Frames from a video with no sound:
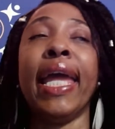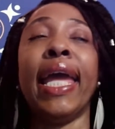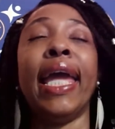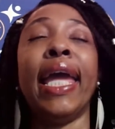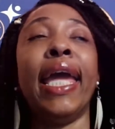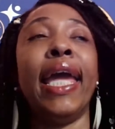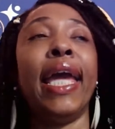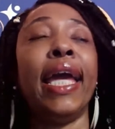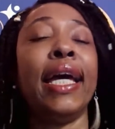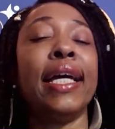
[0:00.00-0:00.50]

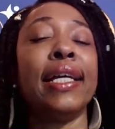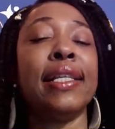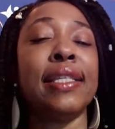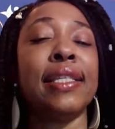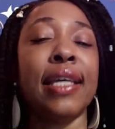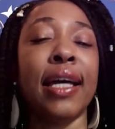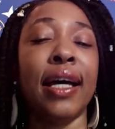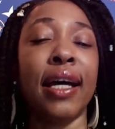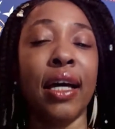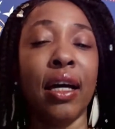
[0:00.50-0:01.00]
and
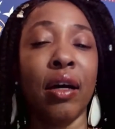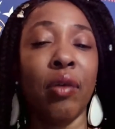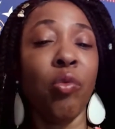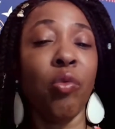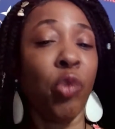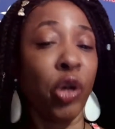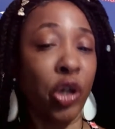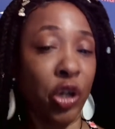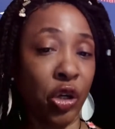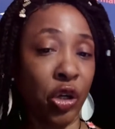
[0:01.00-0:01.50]

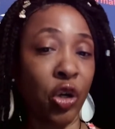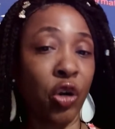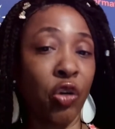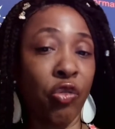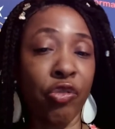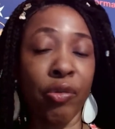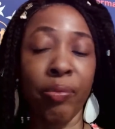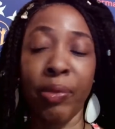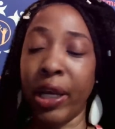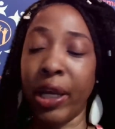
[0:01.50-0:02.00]
we're going to go
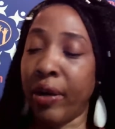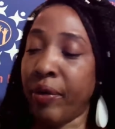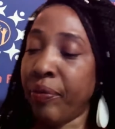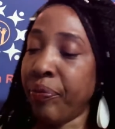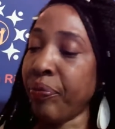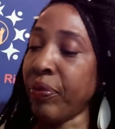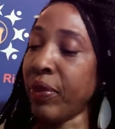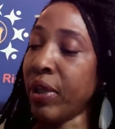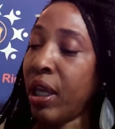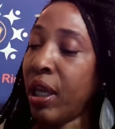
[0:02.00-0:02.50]
from there.
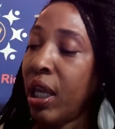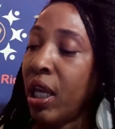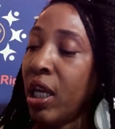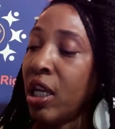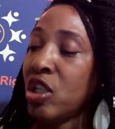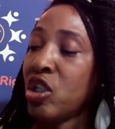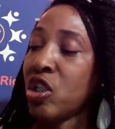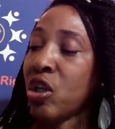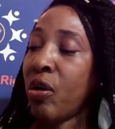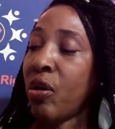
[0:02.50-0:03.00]

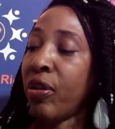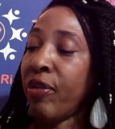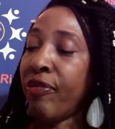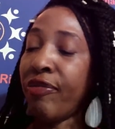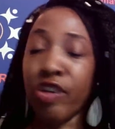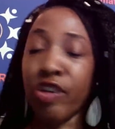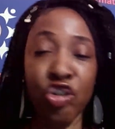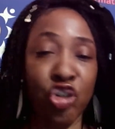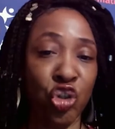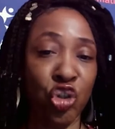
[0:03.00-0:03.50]
So the
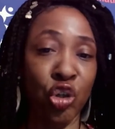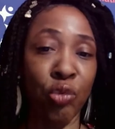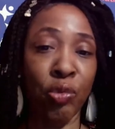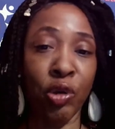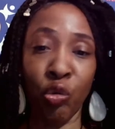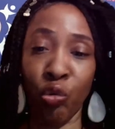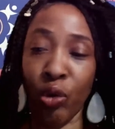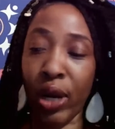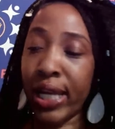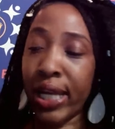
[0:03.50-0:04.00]
first
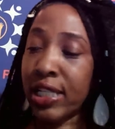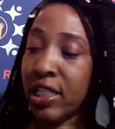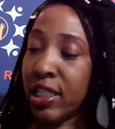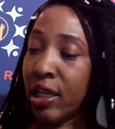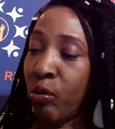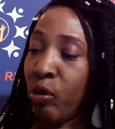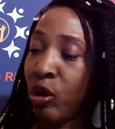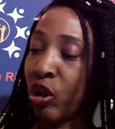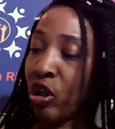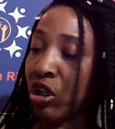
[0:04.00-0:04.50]
human rights
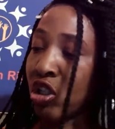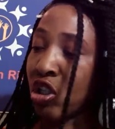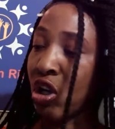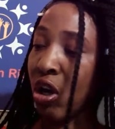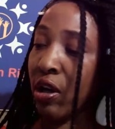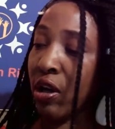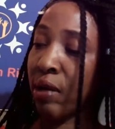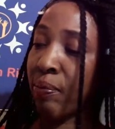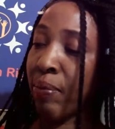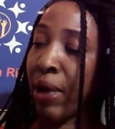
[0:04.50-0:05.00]
that we're going to
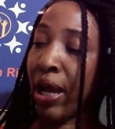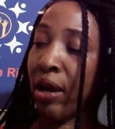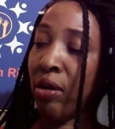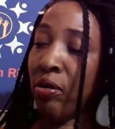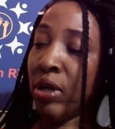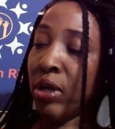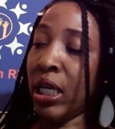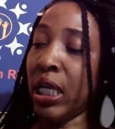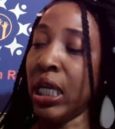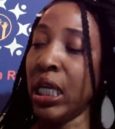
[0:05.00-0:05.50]
talk about
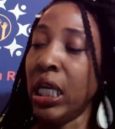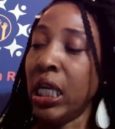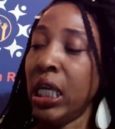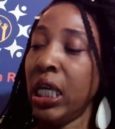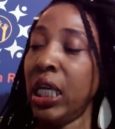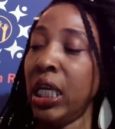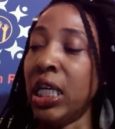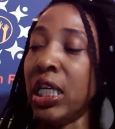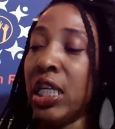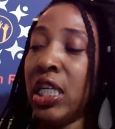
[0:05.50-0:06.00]

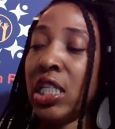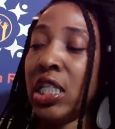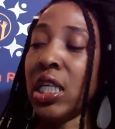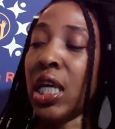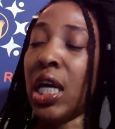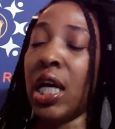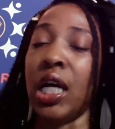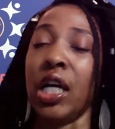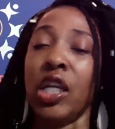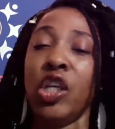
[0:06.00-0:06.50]
is
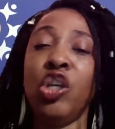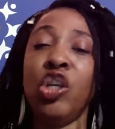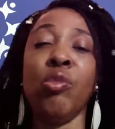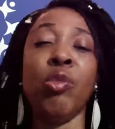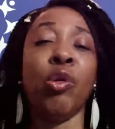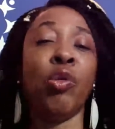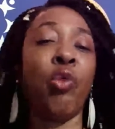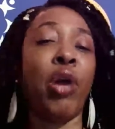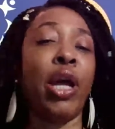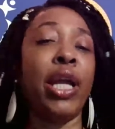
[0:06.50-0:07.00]

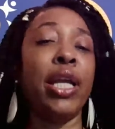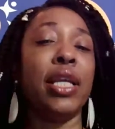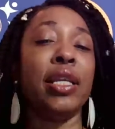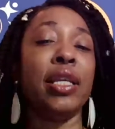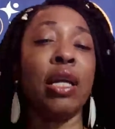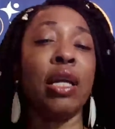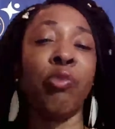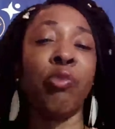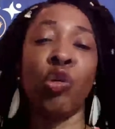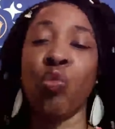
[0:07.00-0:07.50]
human right
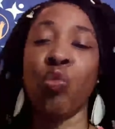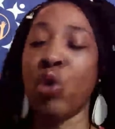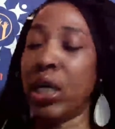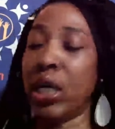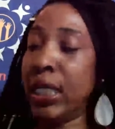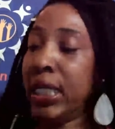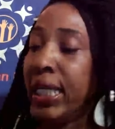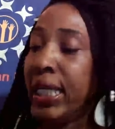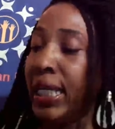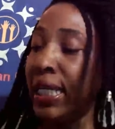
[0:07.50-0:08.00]
number
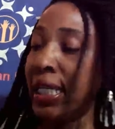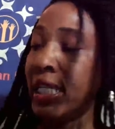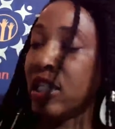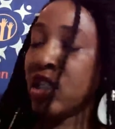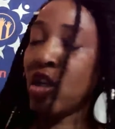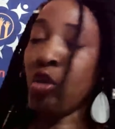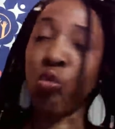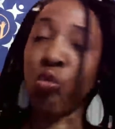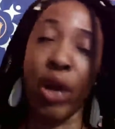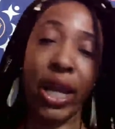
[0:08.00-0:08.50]
one is
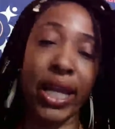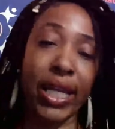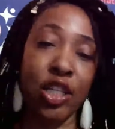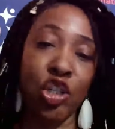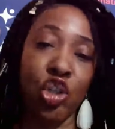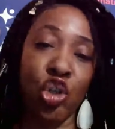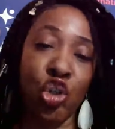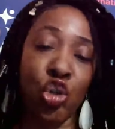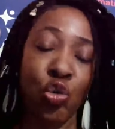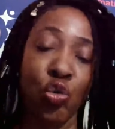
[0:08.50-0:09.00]
a right
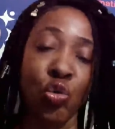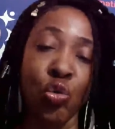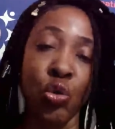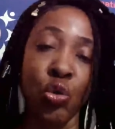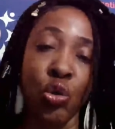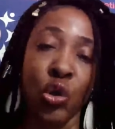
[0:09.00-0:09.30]
to